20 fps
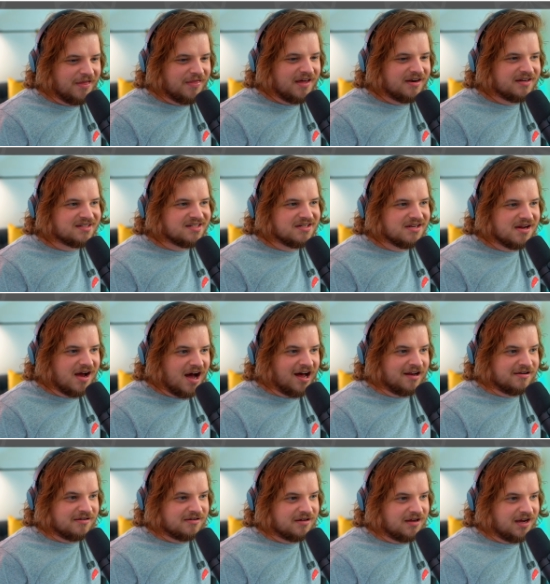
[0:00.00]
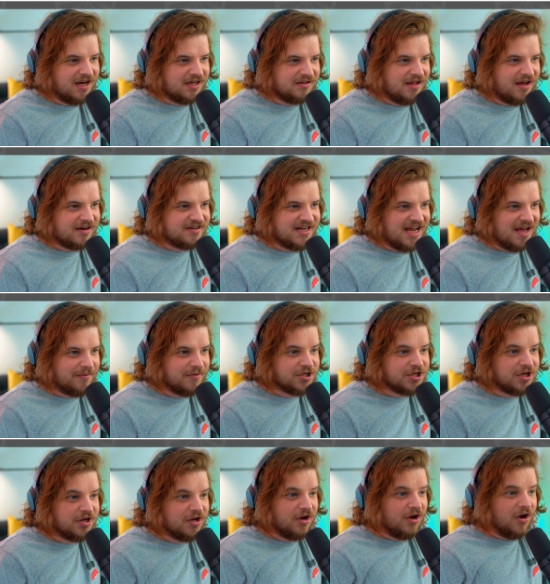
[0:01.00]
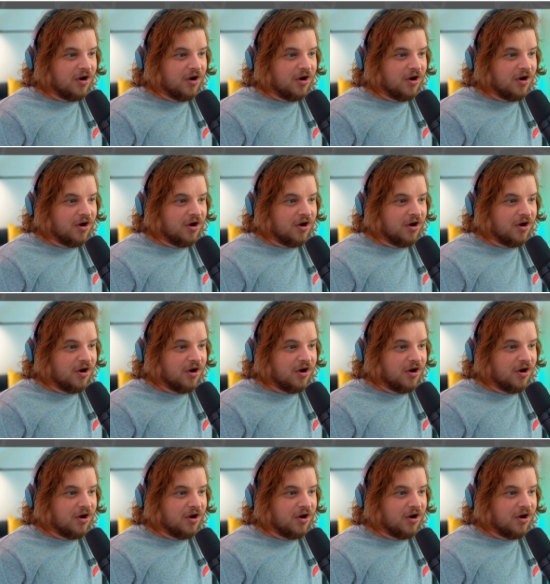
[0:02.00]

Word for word: that is not a lot of damage.